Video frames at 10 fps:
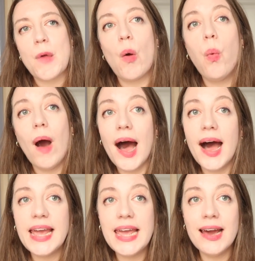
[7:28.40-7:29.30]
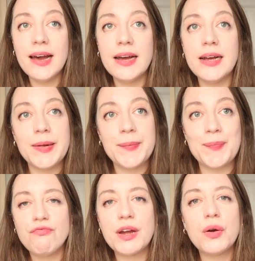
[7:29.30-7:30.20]
Why?
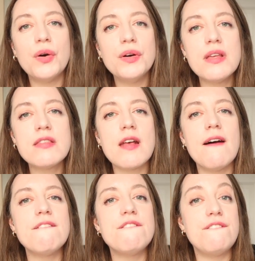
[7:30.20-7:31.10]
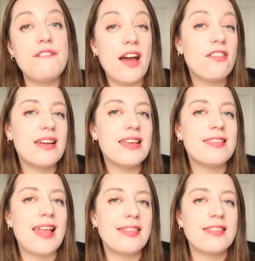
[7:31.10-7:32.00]
Recorders are very
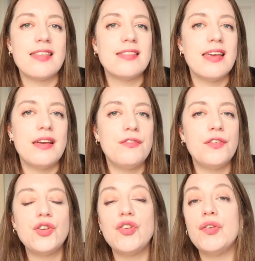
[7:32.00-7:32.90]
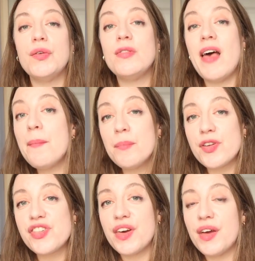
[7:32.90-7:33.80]
sensitive to
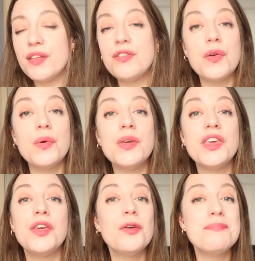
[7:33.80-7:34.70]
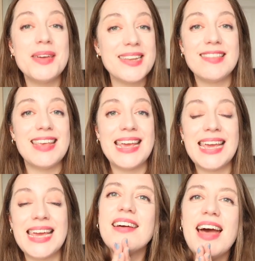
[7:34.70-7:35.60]
temperature, to
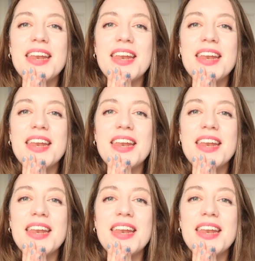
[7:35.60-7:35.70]
humidity.